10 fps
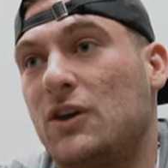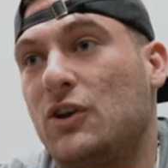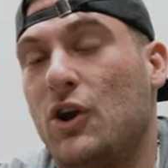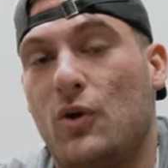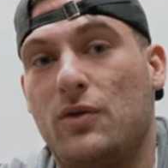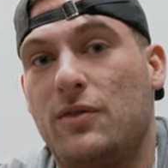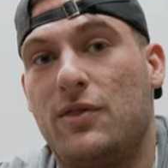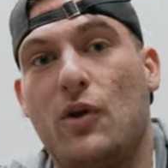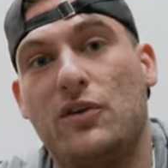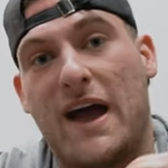you know,
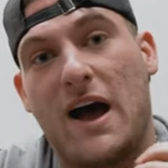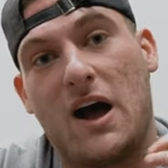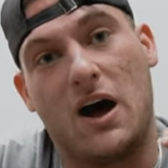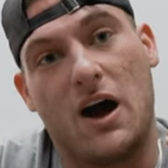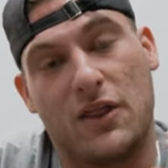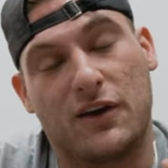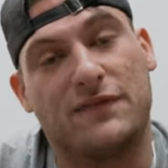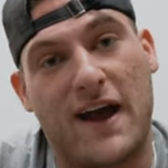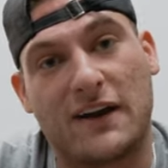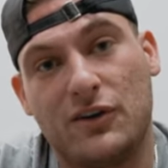those other
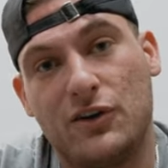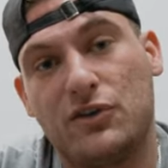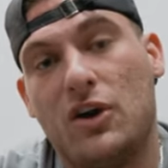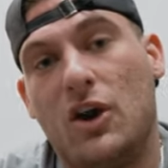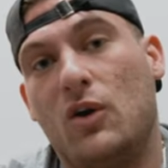factors